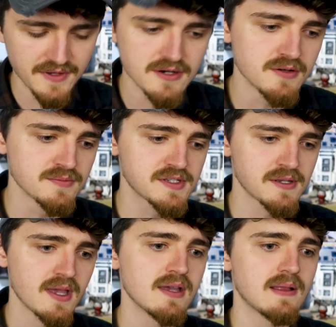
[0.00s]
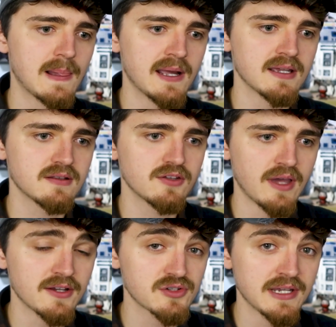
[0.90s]
films. Like
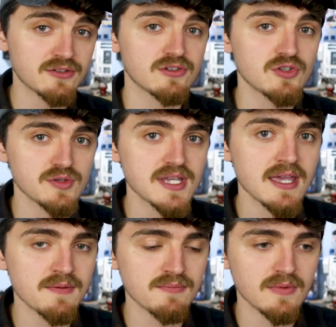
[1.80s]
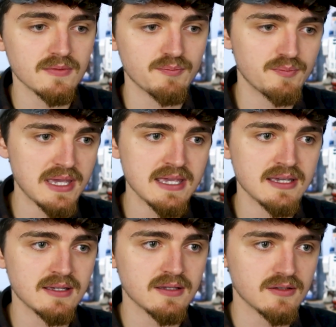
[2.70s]
to actually introduce him
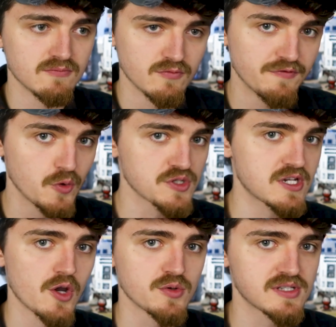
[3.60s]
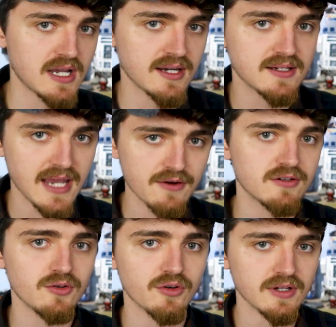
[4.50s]
being Force Ghost kind of
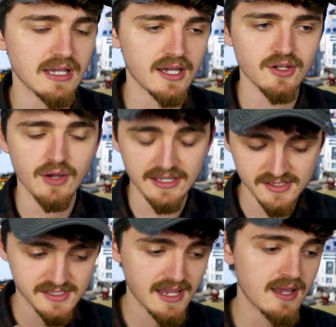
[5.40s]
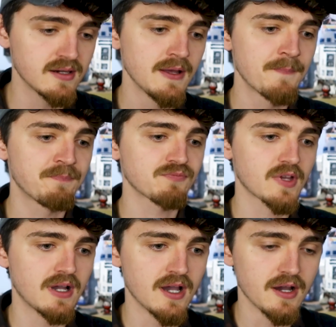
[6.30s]
territory. I know, as I said,
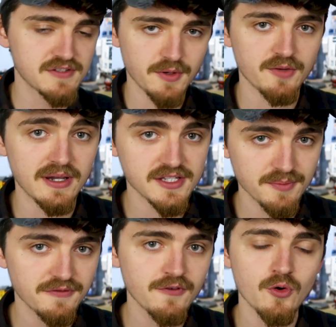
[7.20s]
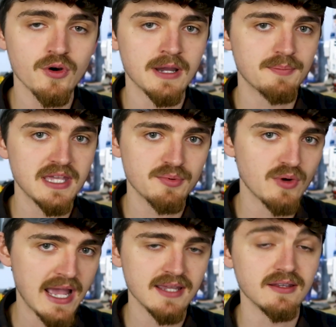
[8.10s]
uh, I've spoke about this before, and people
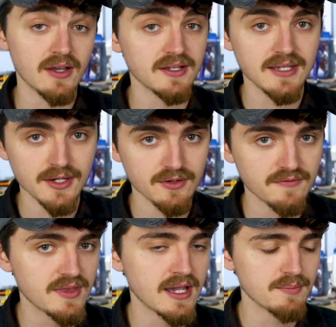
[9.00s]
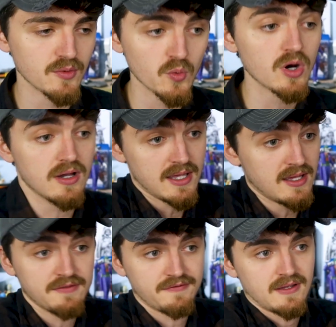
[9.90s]
hate the idea of that. But what
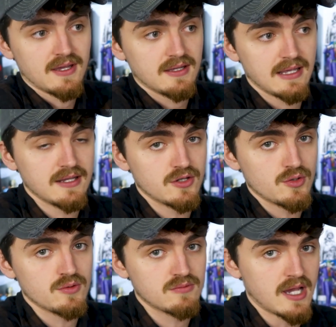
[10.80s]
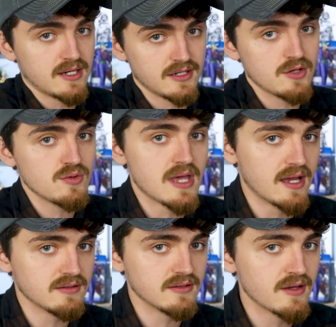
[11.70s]
if they do kind of do
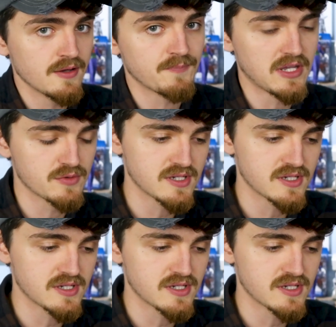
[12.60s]
that, you know? It